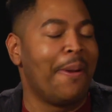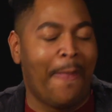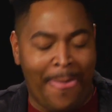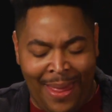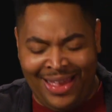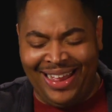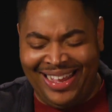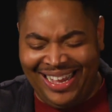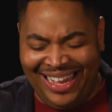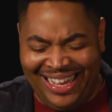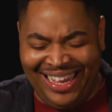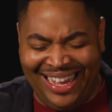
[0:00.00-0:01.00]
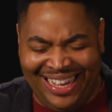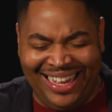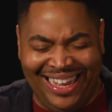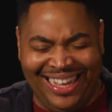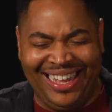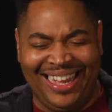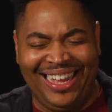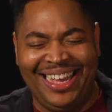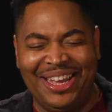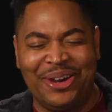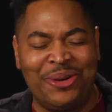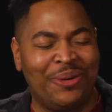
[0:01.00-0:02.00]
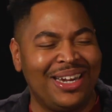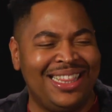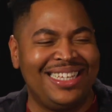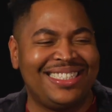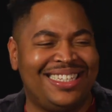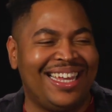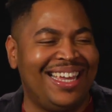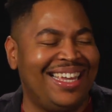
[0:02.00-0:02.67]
Yeah, one of these